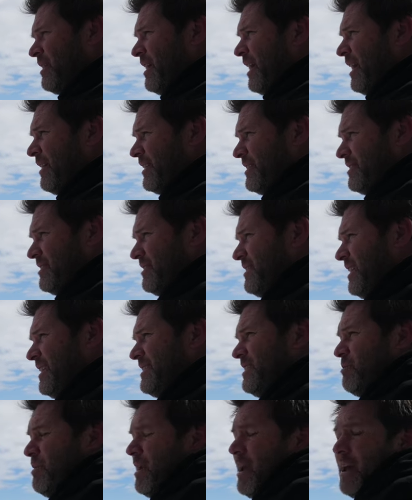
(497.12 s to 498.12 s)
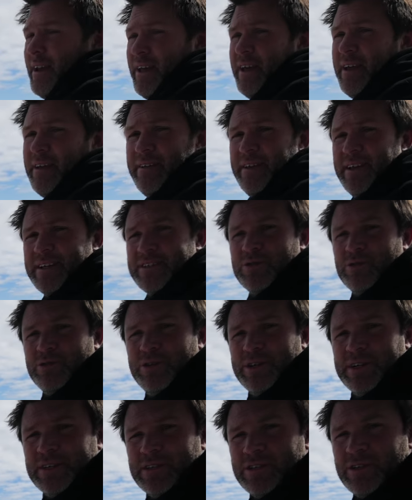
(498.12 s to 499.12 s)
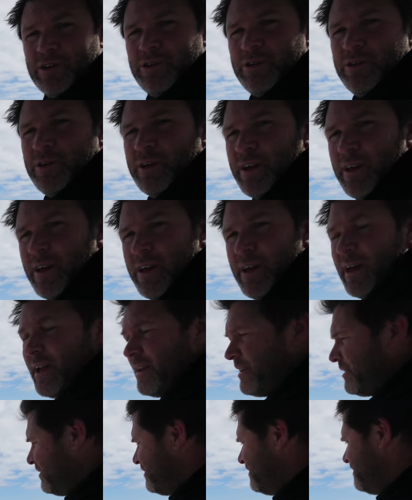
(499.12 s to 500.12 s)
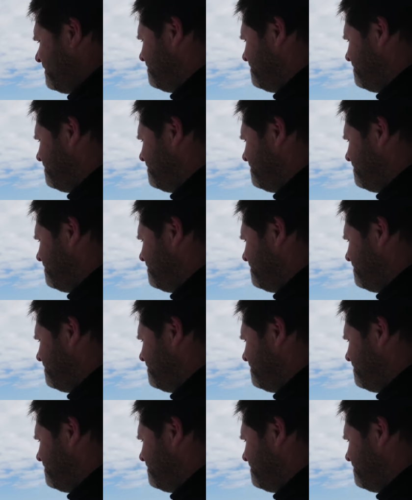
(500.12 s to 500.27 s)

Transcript: and that's about it. That's all you can do and